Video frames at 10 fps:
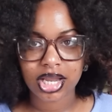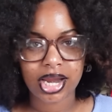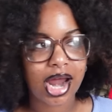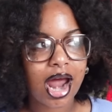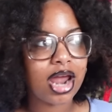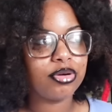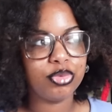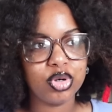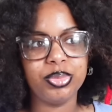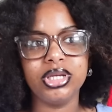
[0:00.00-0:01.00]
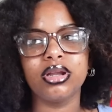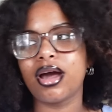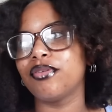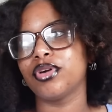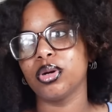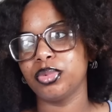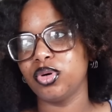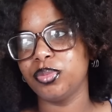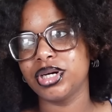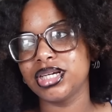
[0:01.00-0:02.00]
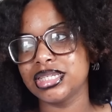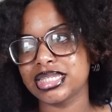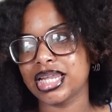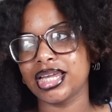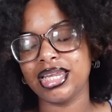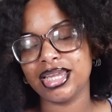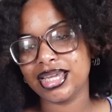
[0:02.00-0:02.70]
Like, I will be nonverbal, because like